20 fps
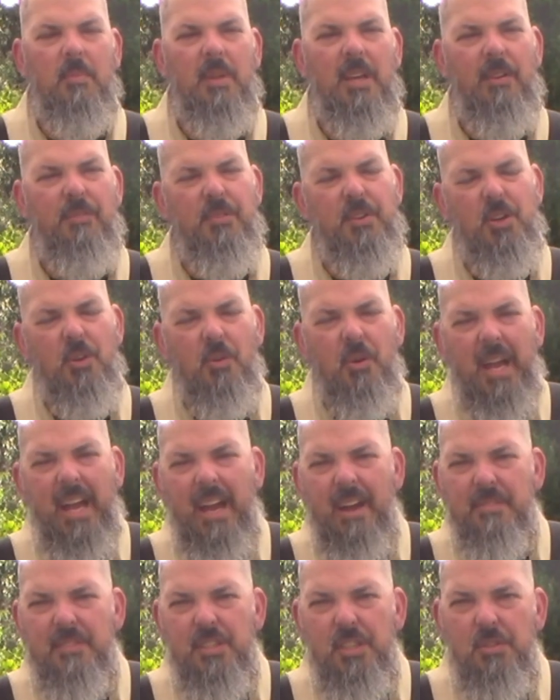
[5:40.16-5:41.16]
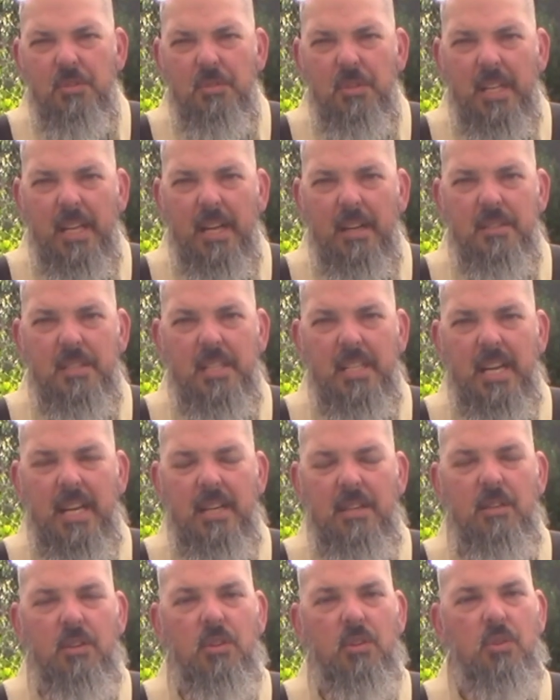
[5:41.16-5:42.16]
If you don't have to do the
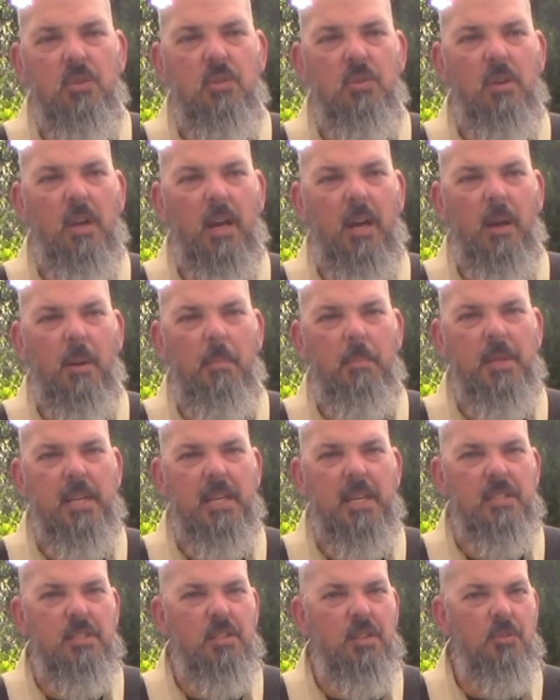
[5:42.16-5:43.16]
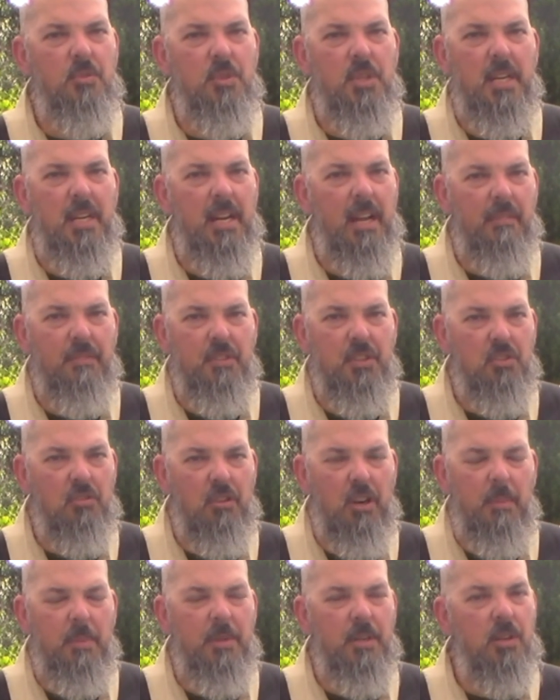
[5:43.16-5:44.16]
outside because you didn't have to
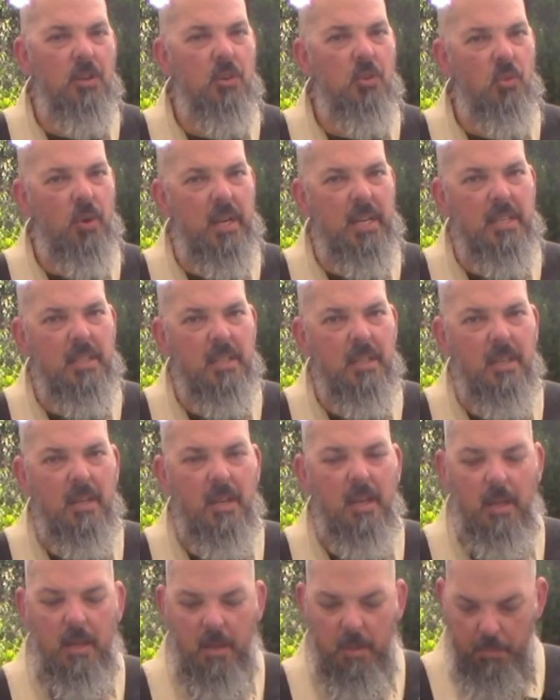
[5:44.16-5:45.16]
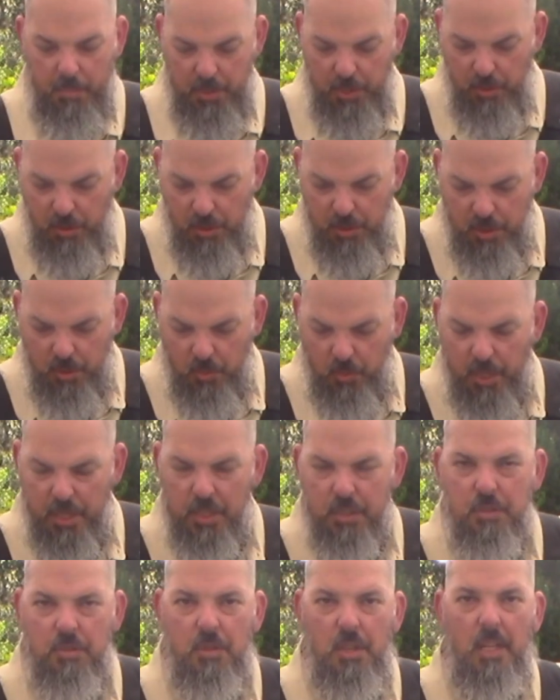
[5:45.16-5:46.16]
scrub it, great. But you also want
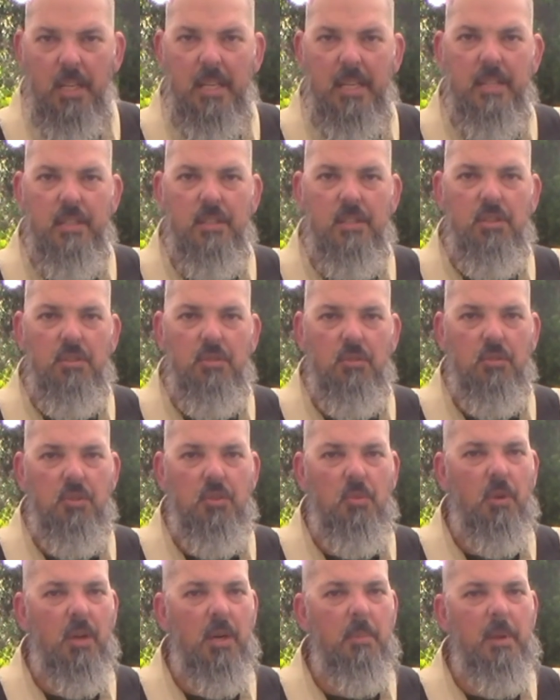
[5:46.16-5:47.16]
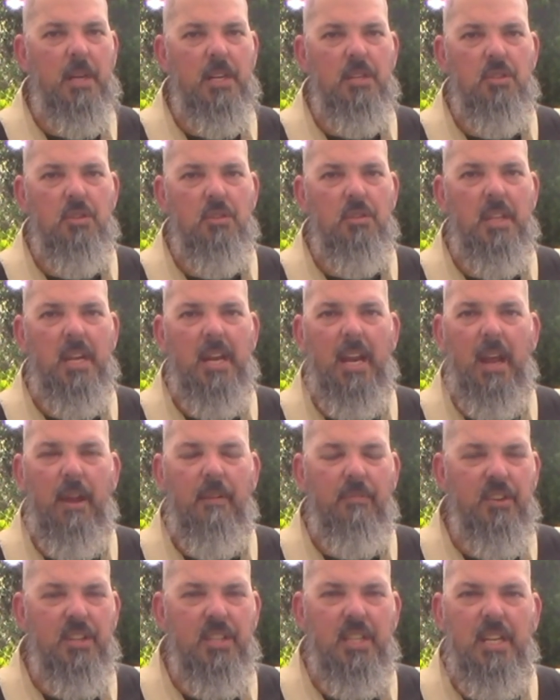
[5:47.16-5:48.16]
to do the lid too. You want to make sure that
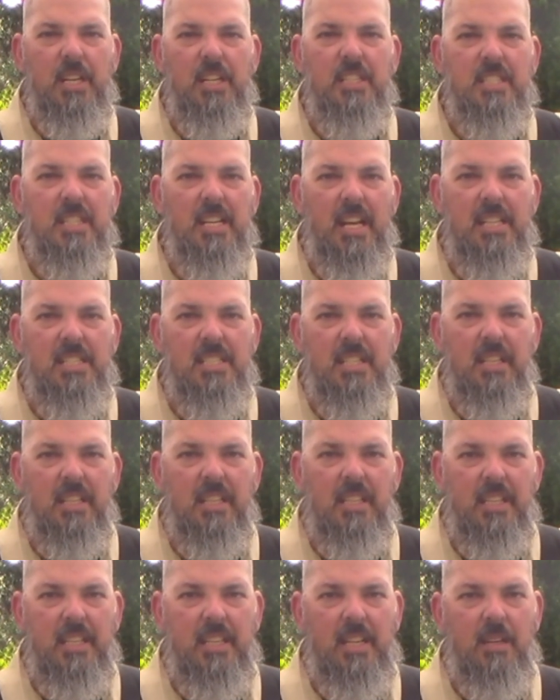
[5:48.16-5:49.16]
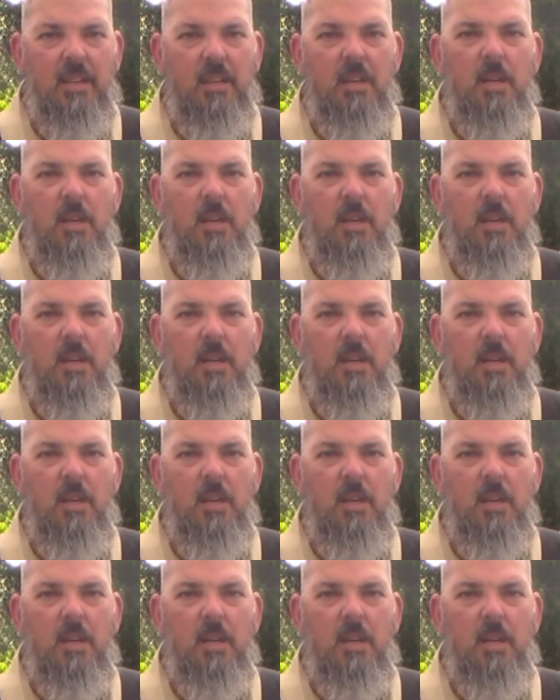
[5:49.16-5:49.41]
everything is nice and clean